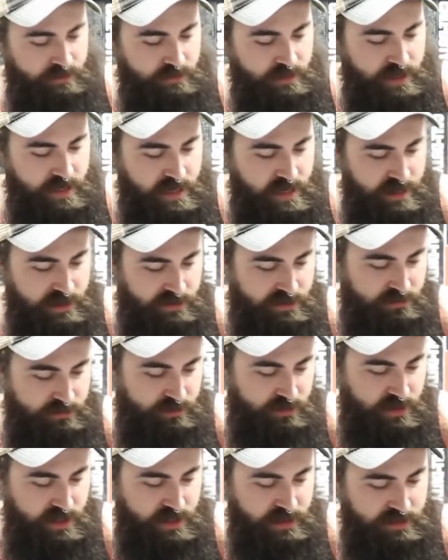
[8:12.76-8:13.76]
next, we'll
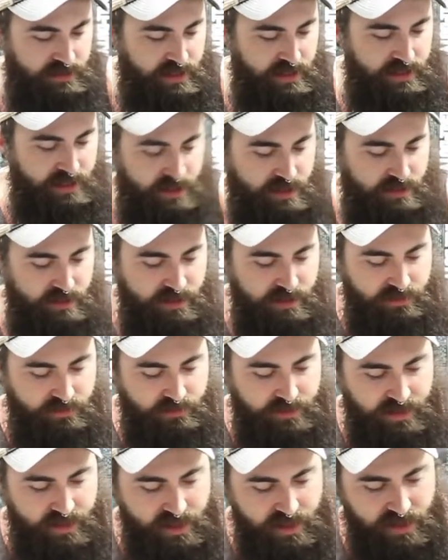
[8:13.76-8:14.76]
go ahead and take care of this. We
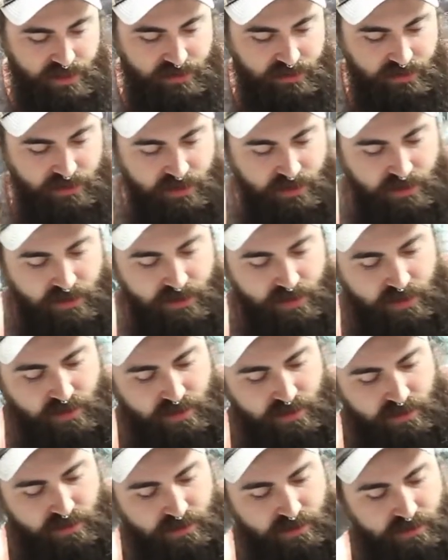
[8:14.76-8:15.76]
got,
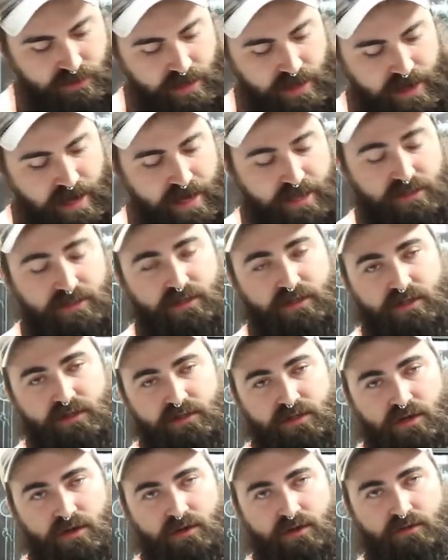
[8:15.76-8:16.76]
actually,
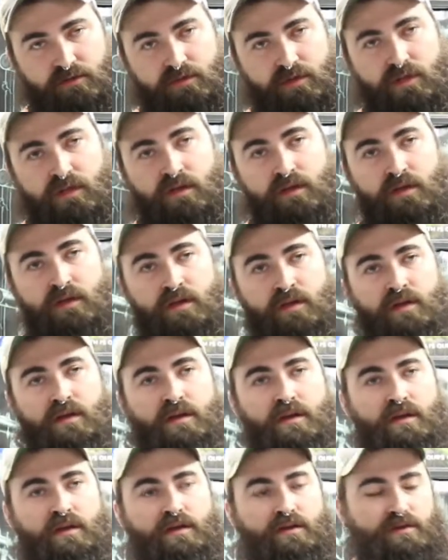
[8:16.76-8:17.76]
so
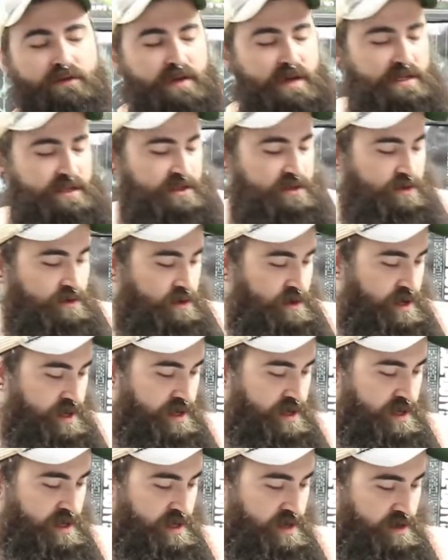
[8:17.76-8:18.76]
crazy story.
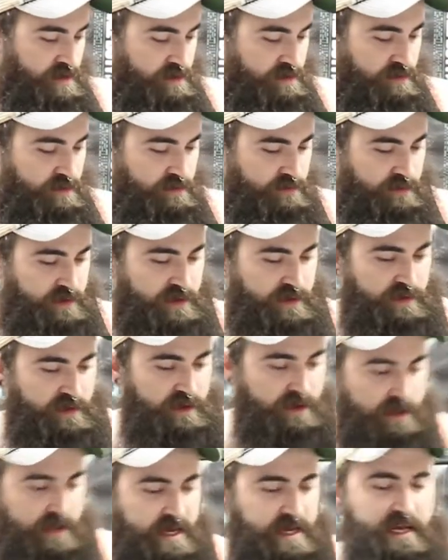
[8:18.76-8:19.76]
We
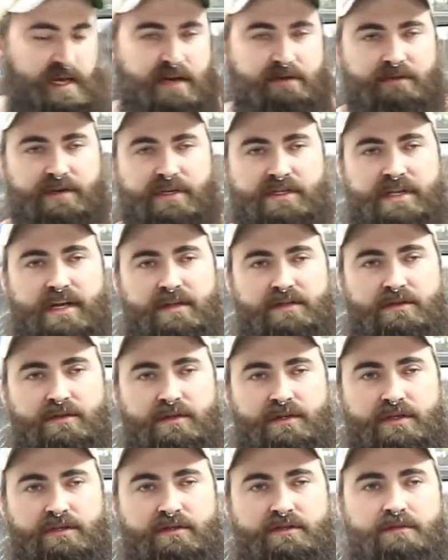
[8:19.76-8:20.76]
a lady had reached out to
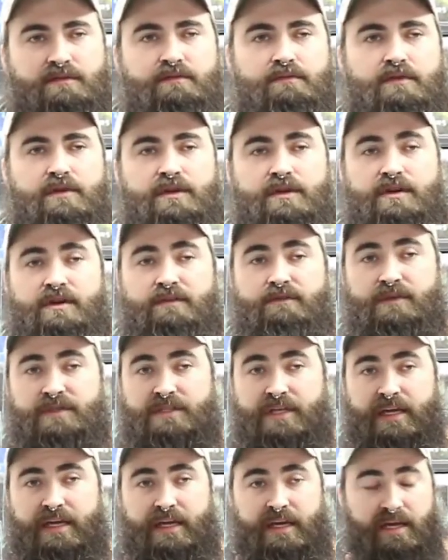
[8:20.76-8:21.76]
us, wanted to know if we
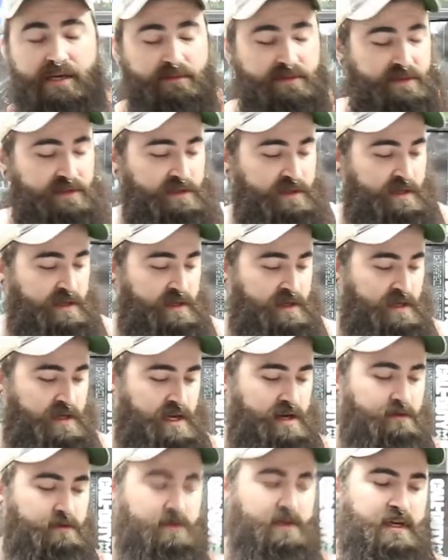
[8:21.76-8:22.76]
take games,
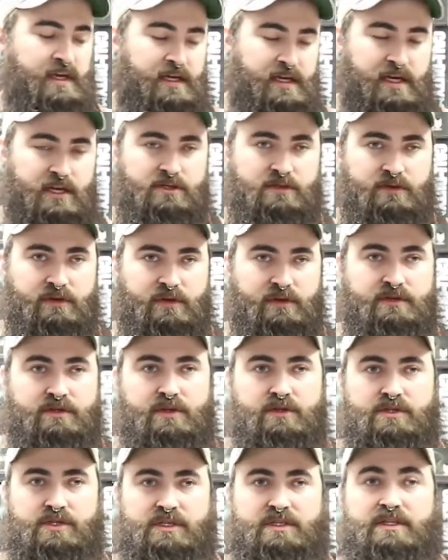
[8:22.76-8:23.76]
and we were like, yeah, sure. So
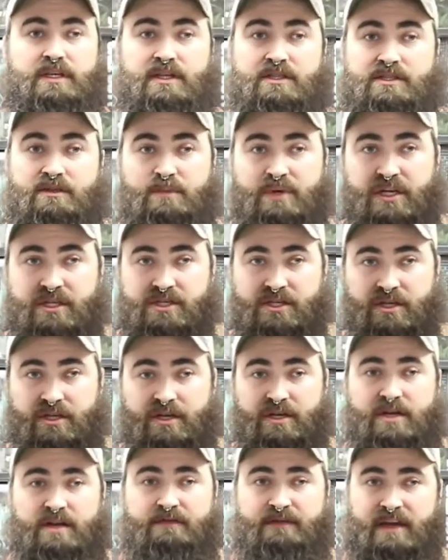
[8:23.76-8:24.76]
she sent us a picture
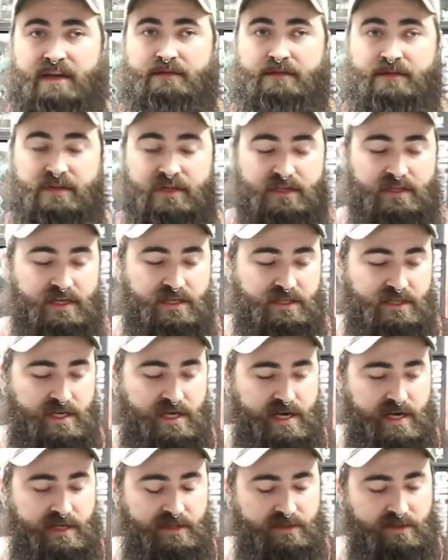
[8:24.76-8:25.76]
of everything that she
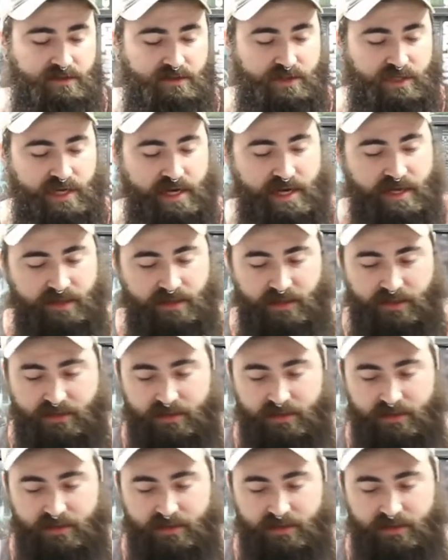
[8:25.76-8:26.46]
had. So she had these